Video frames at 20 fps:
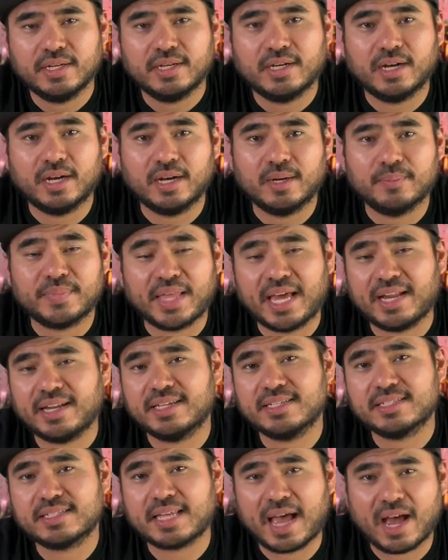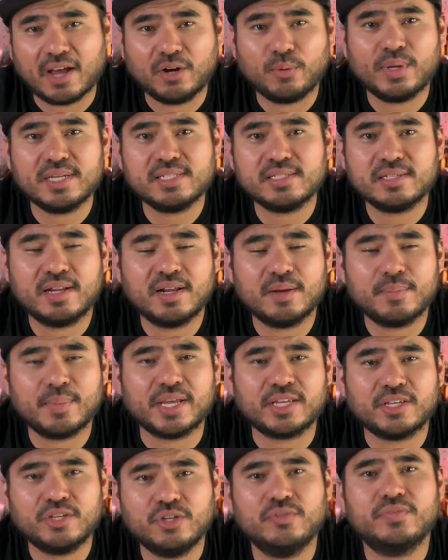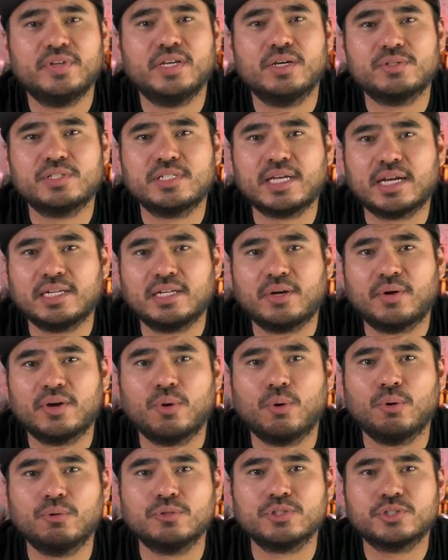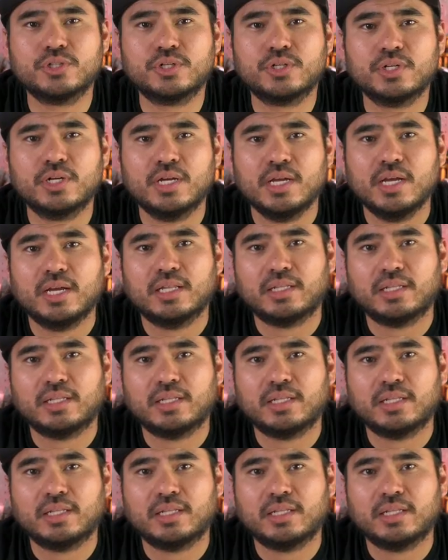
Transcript: That is, how do I set up my QVO secondary holster